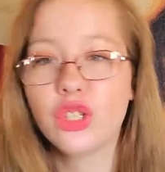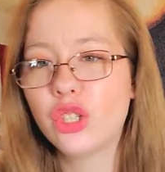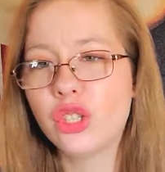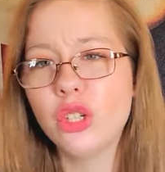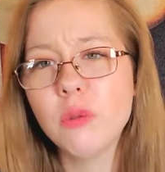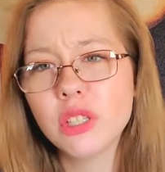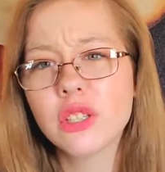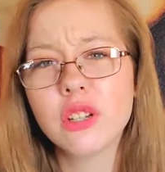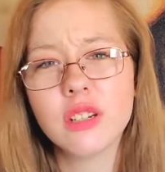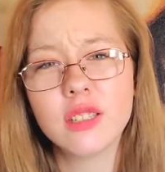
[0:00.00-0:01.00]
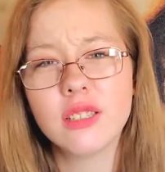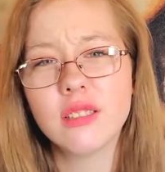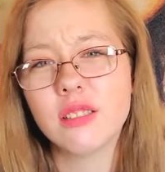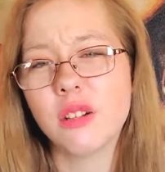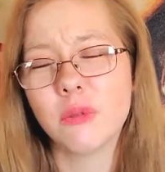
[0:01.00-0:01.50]
To a
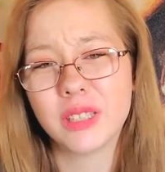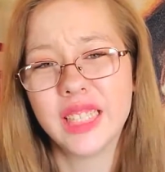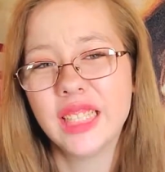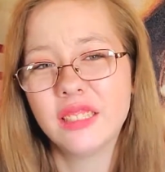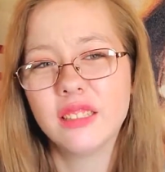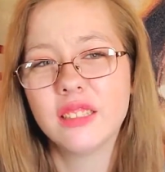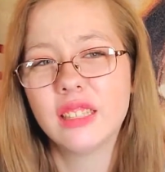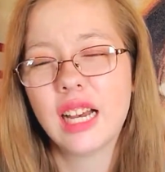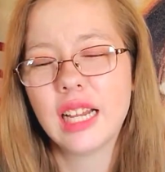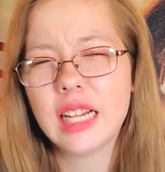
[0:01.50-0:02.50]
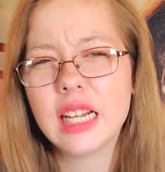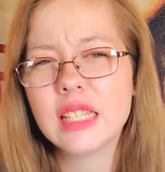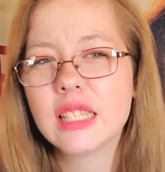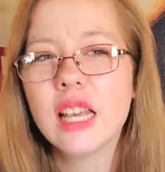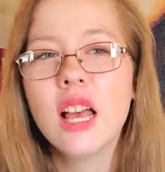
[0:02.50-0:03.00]
certain degree, I
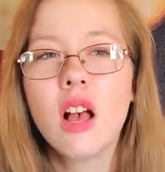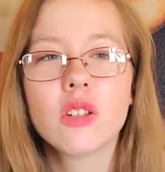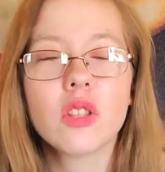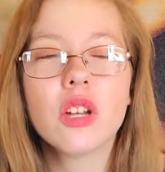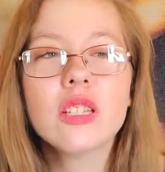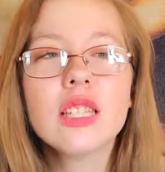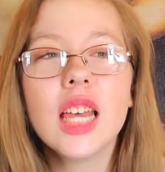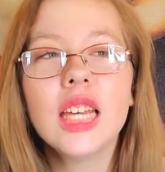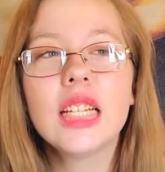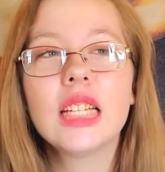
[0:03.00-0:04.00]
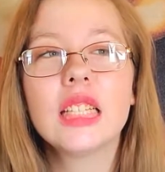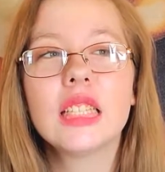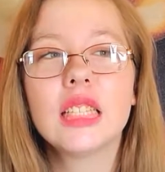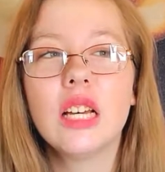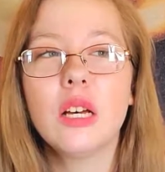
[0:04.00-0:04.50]
guess. So there's like
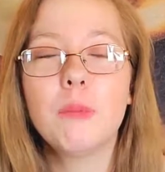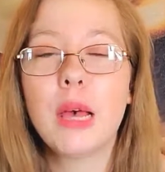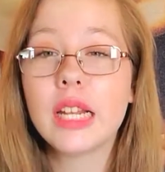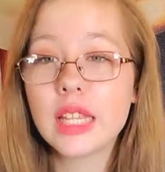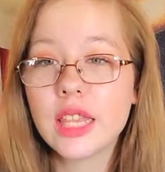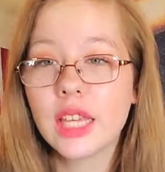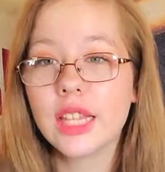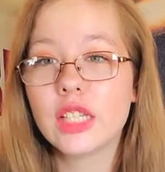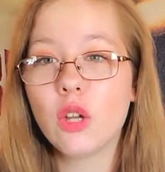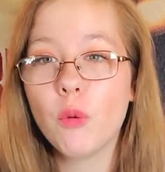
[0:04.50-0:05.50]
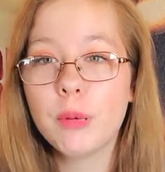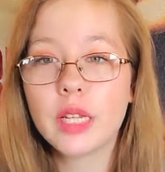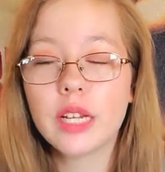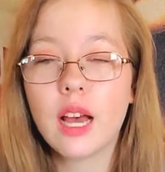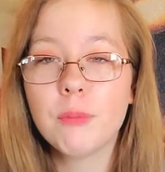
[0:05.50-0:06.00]
the penny thing, like don't
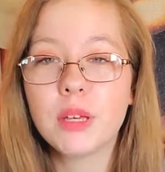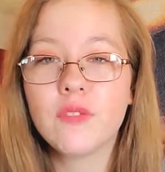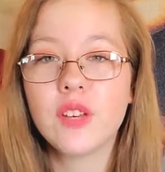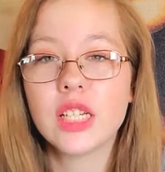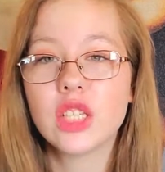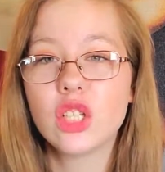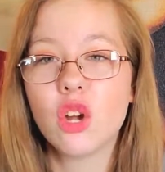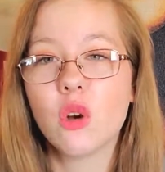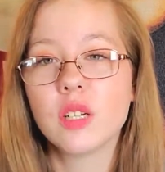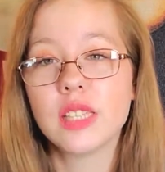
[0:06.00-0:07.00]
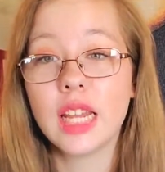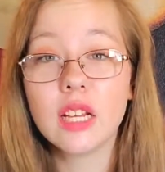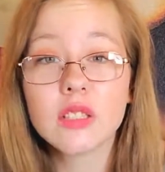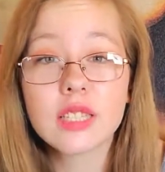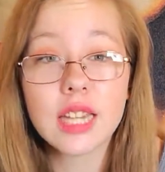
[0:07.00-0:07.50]
pick it up if it's,
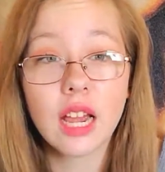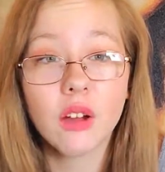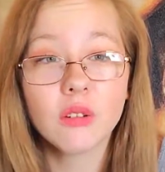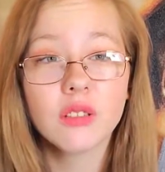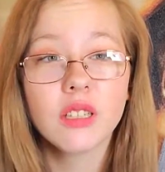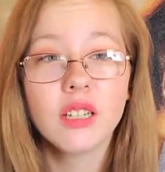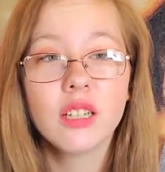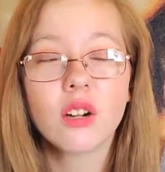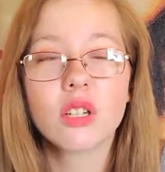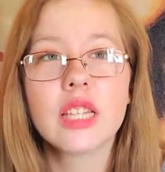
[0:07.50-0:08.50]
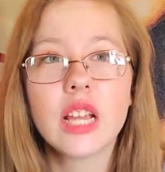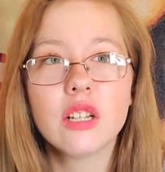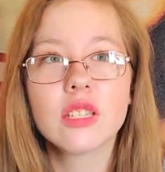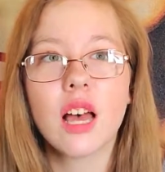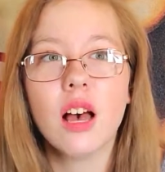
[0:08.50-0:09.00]
tails down or
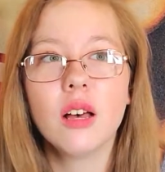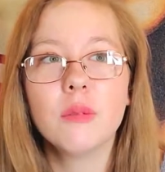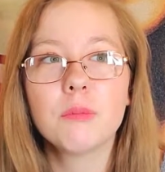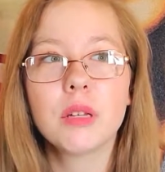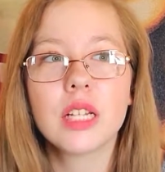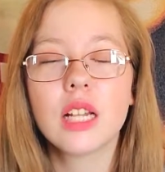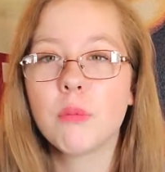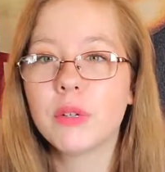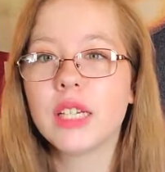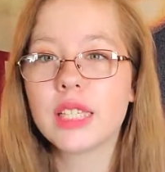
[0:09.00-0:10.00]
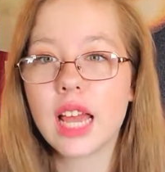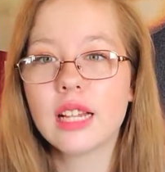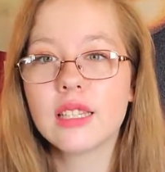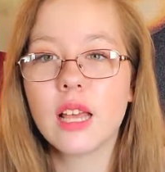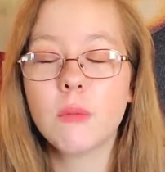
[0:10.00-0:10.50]
tails up. Pick it up when it's
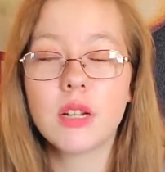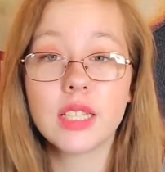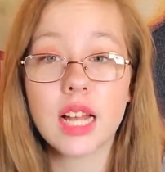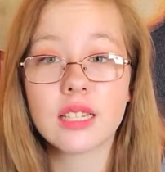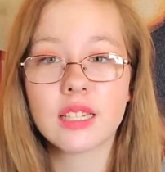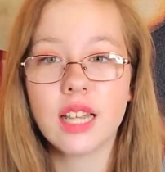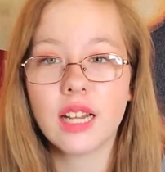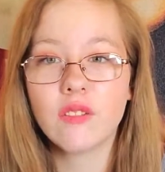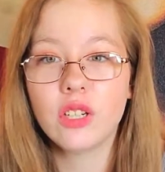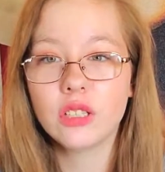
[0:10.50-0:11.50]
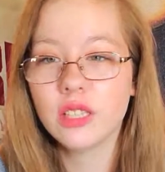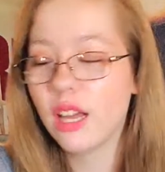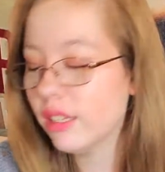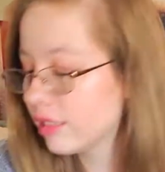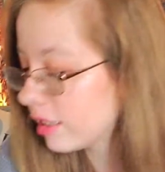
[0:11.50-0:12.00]
heads up because that's a sign of good
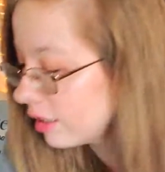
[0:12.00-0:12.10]
luck.